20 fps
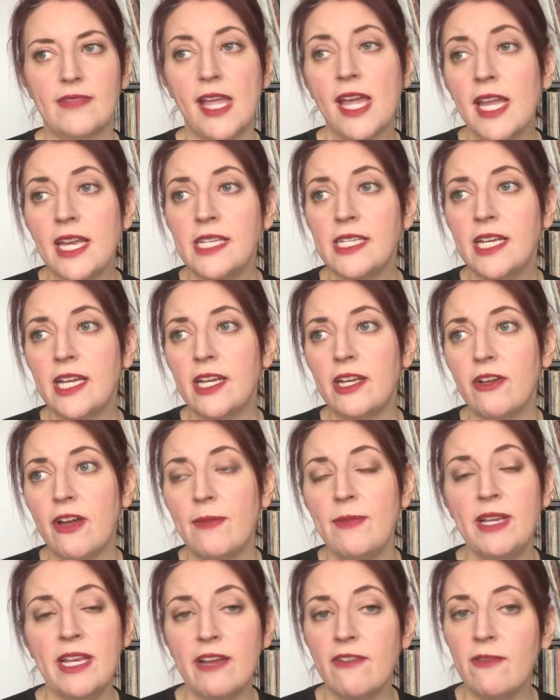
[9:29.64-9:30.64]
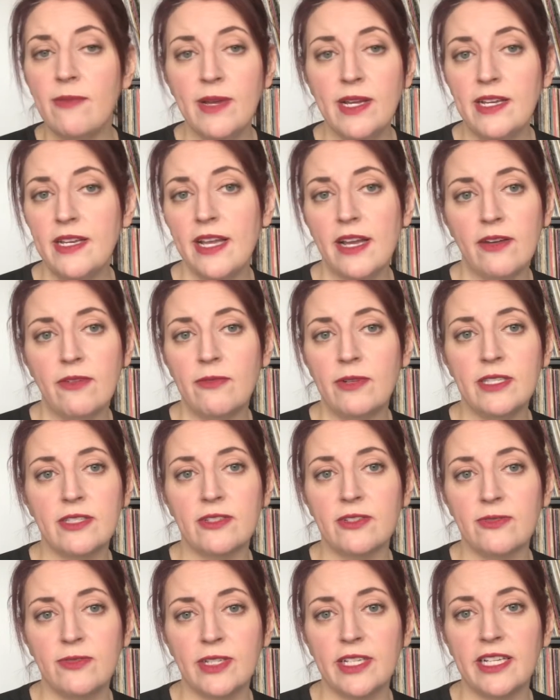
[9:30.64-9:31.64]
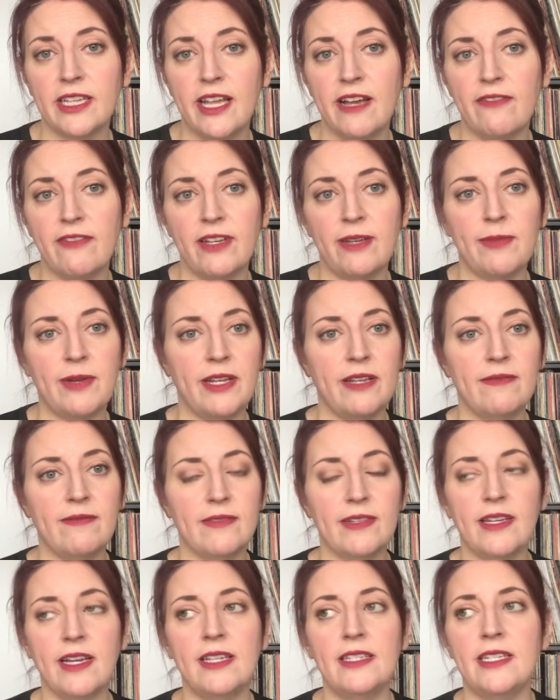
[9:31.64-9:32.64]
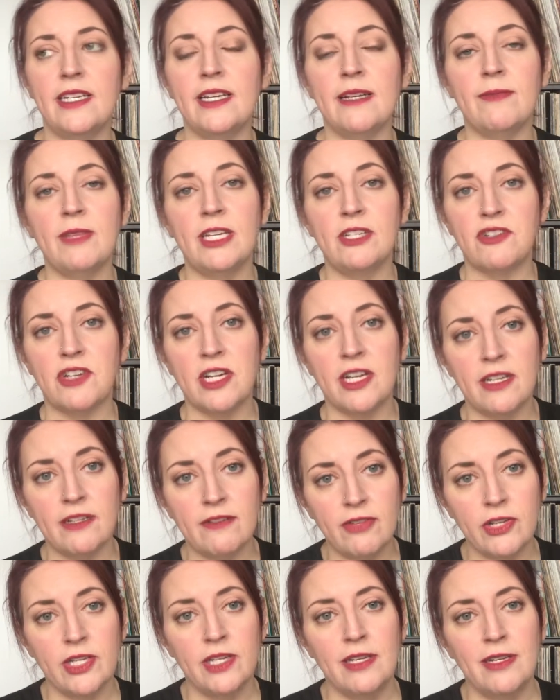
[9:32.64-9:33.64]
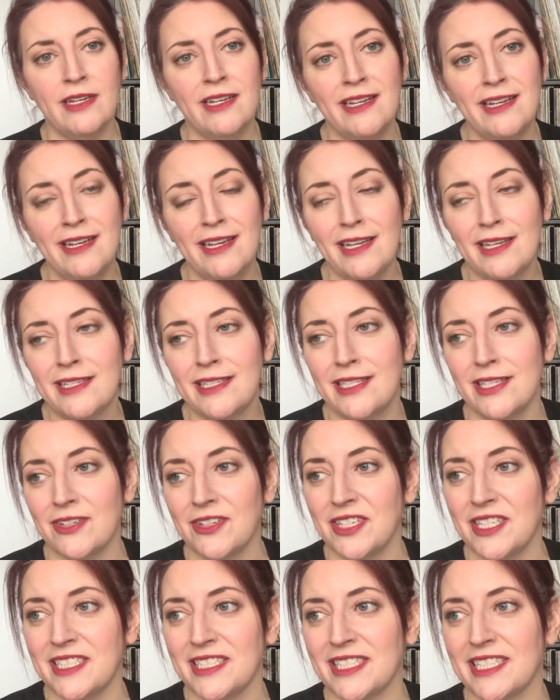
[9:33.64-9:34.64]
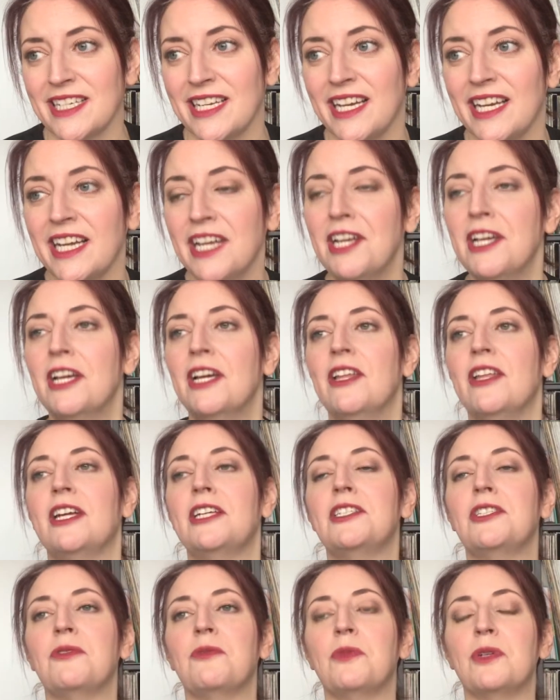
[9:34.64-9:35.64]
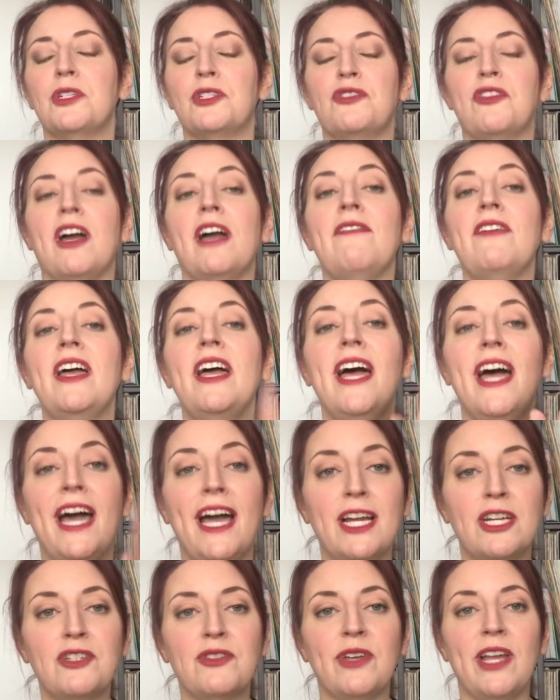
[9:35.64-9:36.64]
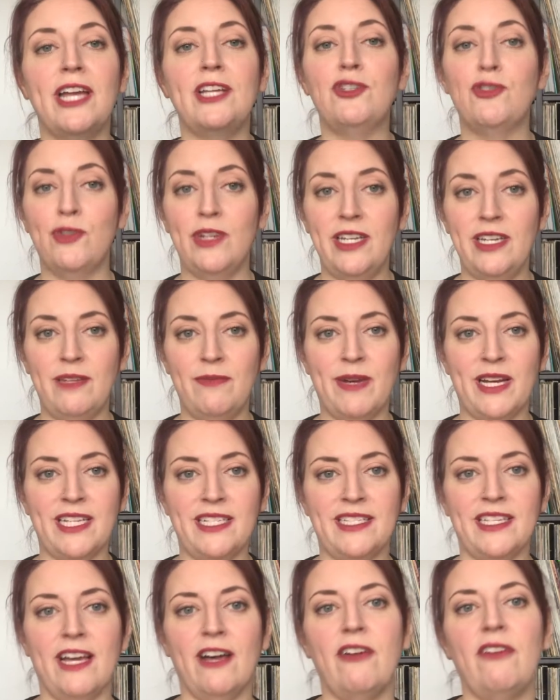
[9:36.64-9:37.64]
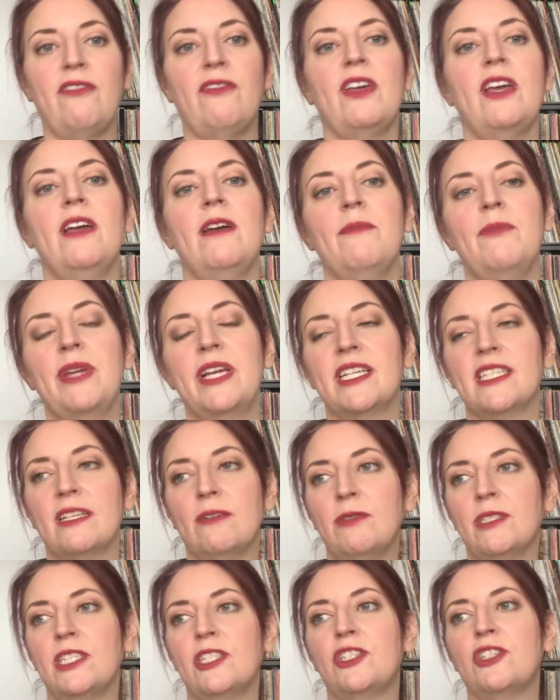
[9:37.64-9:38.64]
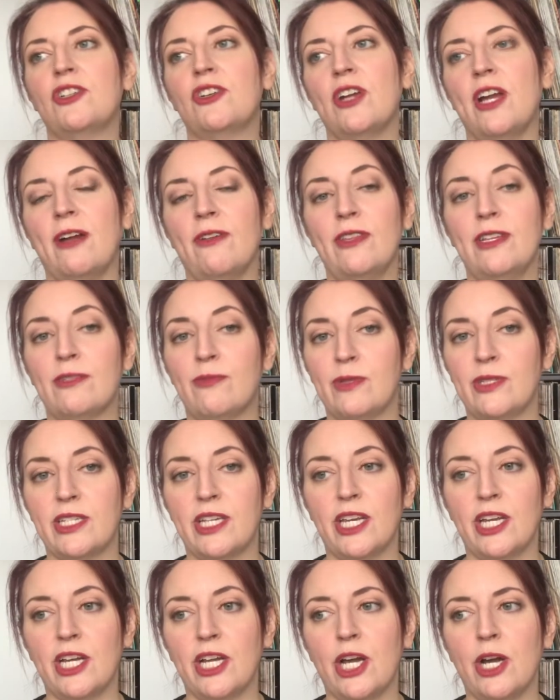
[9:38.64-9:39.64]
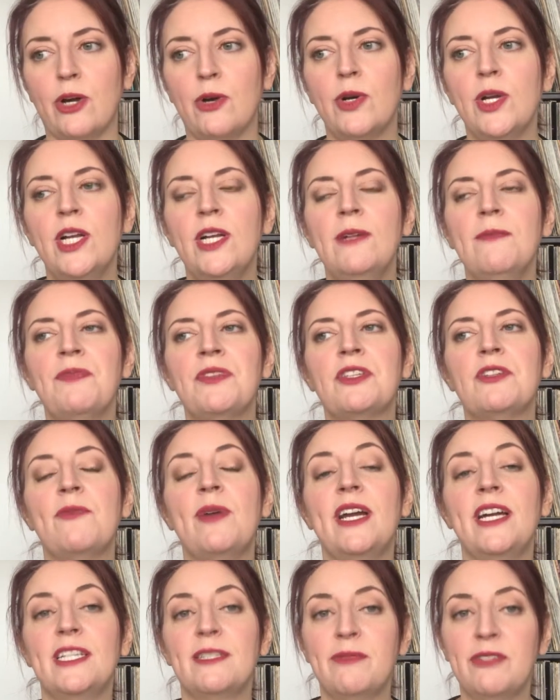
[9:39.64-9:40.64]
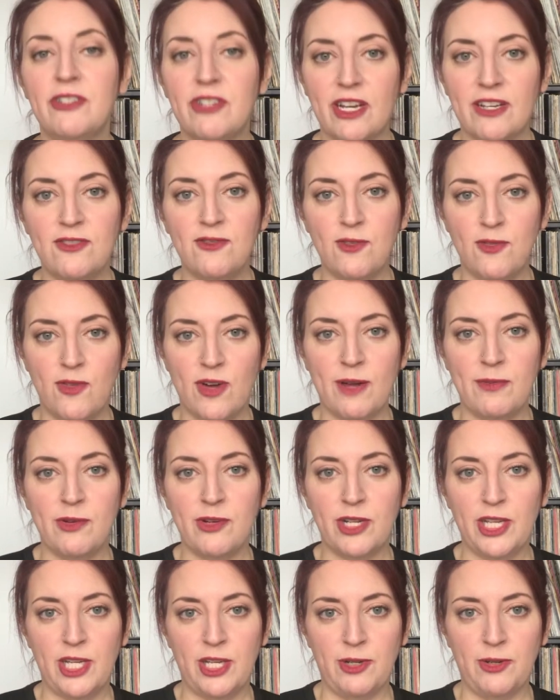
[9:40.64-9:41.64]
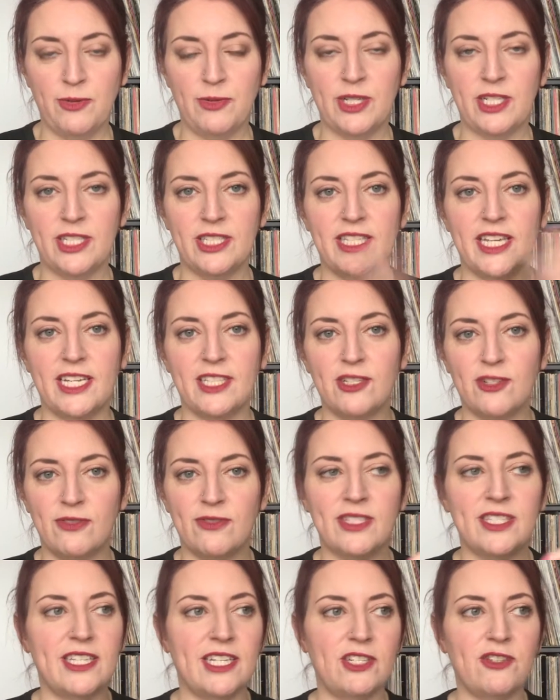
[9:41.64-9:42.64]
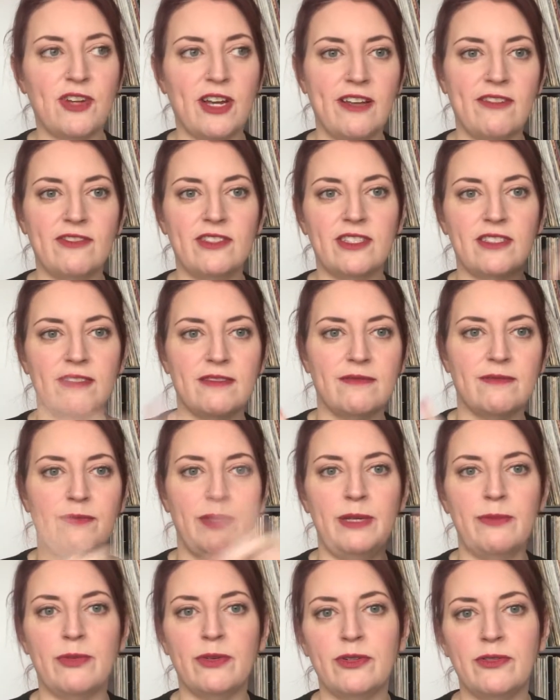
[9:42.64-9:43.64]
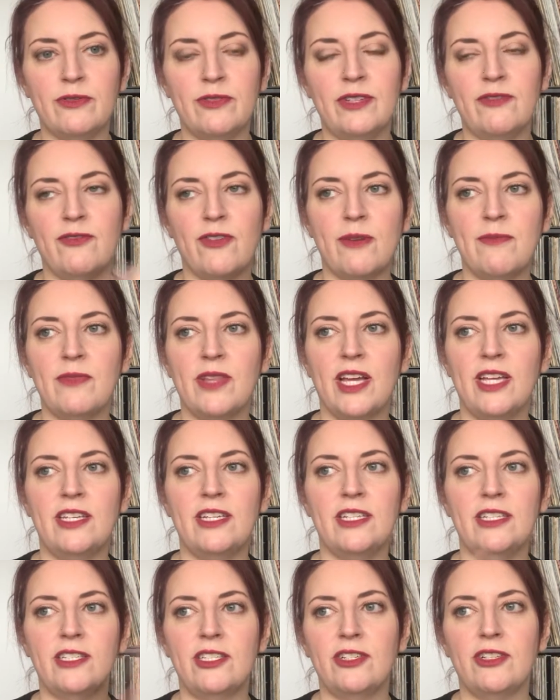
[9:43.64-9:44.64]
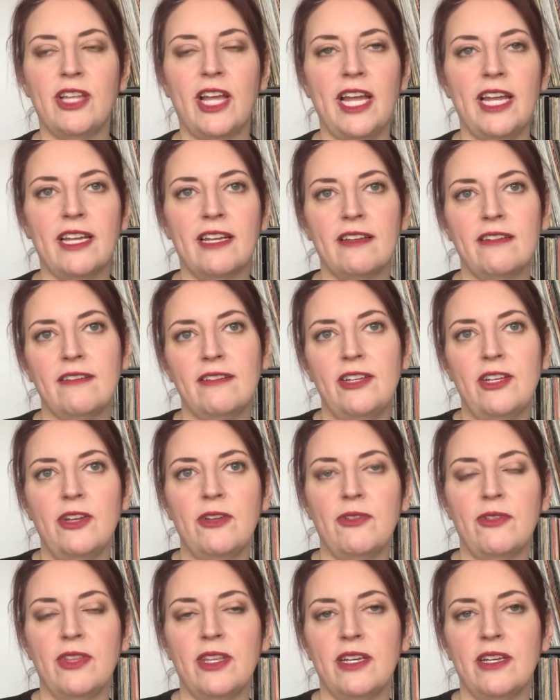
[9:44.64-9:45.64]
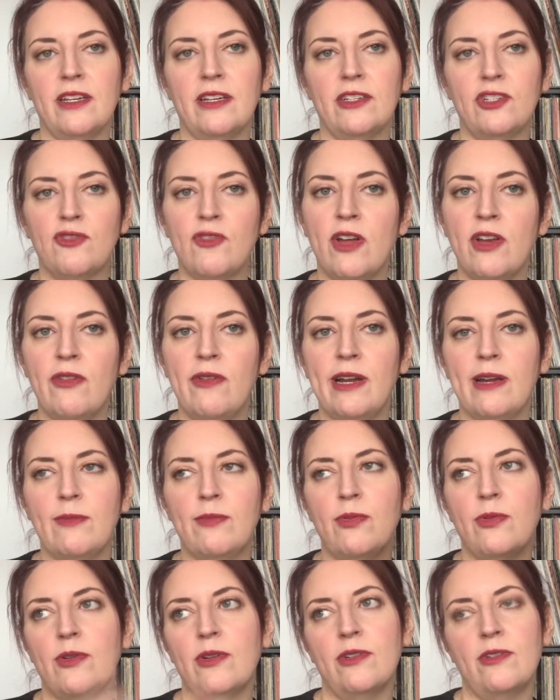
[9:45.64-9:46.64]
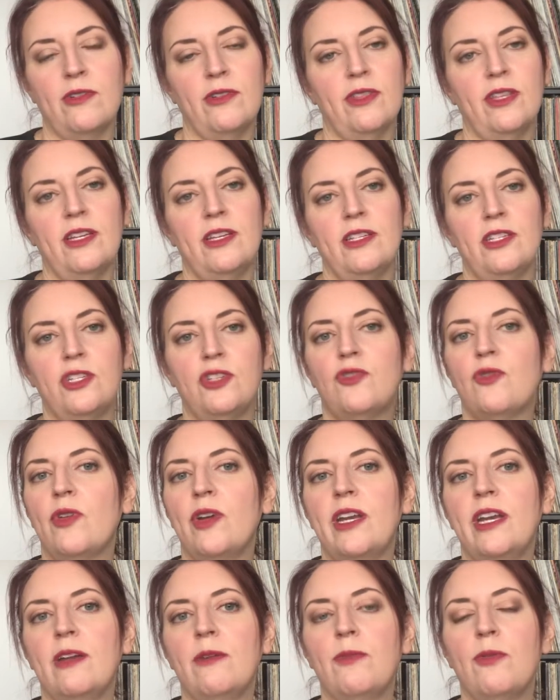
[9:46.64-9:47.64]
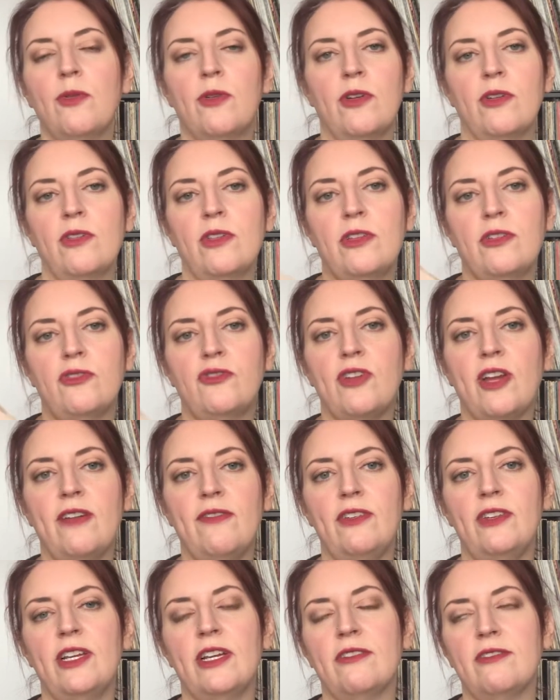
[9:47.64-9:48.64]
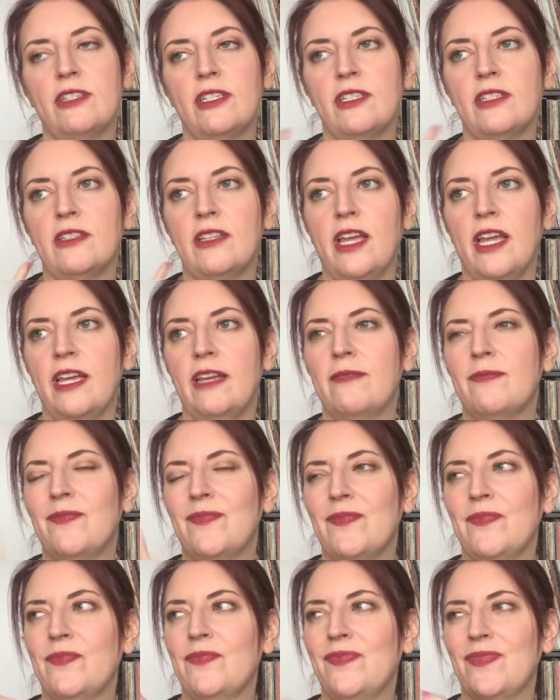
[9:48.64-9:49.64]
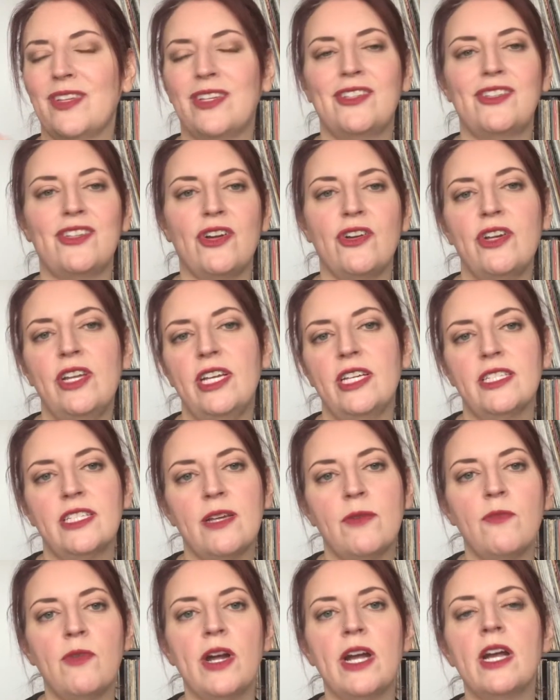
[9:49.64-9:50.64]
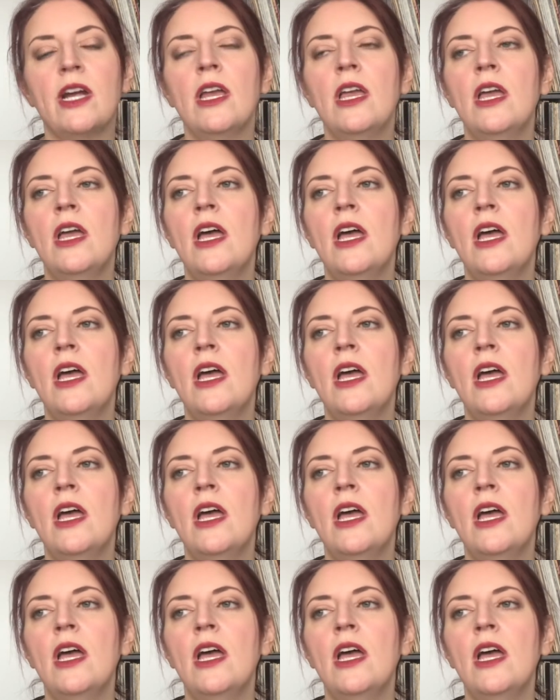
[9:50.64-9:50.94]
I had to tell you, I mean, everybody down in Windsor is really lovely, but goddamn, that drive. Like, seriously, that was the worst drive. Actually, I treated myself because I wasn't sure how this was going to go. So my husband drives for Robert Q, which is that service that drives people from London to, like, you know, the Toronto airport or the Detroit airport, or they'll drive you down to, like, Sarnia somewhere.